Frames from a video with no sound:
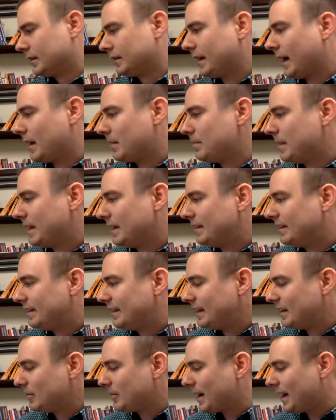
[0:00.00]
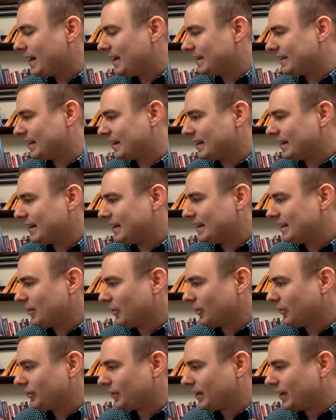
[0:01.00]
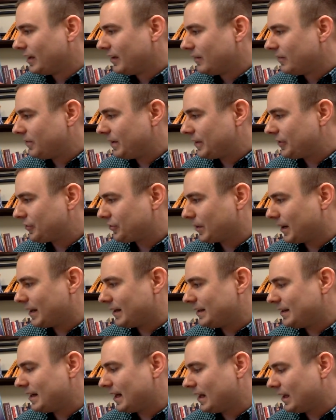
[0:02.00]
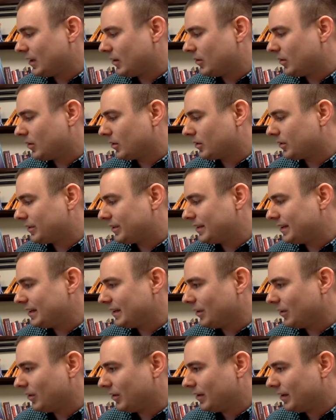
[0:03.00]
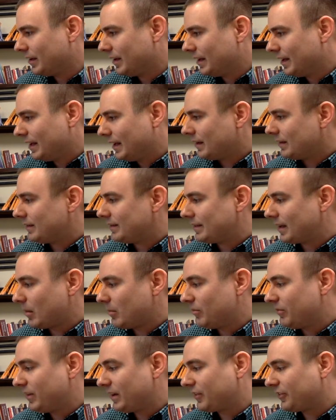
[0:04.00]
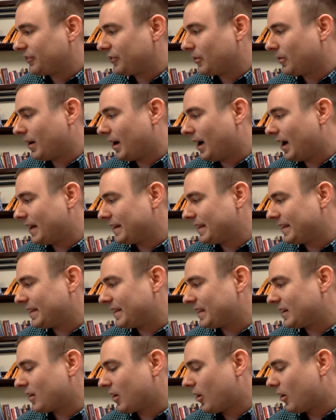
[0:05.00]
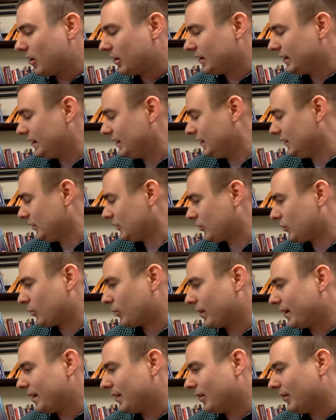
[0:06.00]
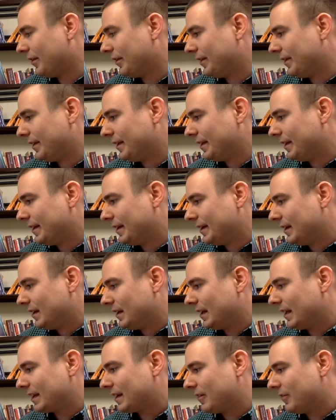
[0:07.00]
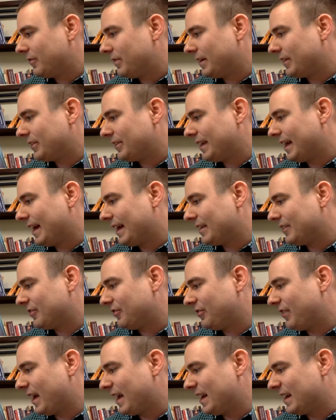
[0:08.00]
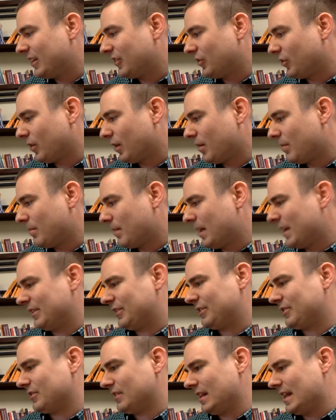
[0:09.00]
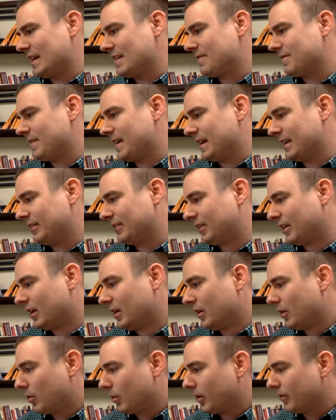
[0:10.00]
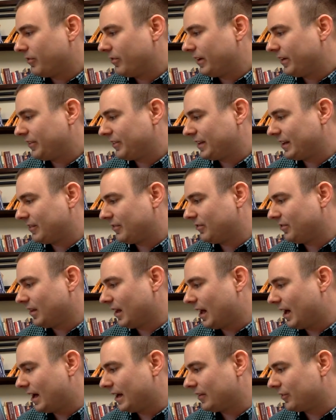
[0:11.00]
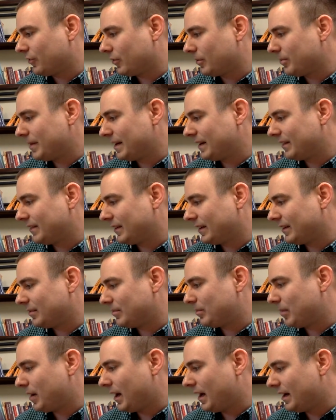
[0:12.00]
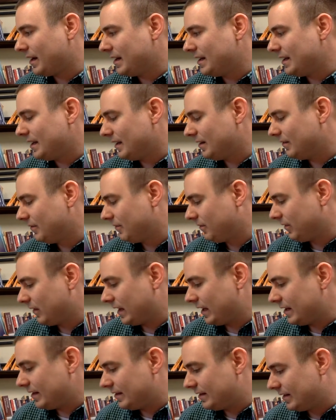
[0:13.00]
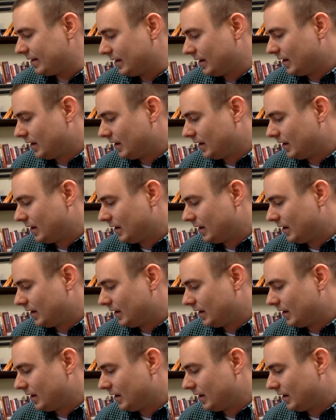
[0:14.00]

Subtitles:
God made sea rays and eels, fish red, yellow, or teal, and some fish so odd that they hardly look real, like a fish that has fangs or a monster-like face or a fish that flies or makes its body inflate.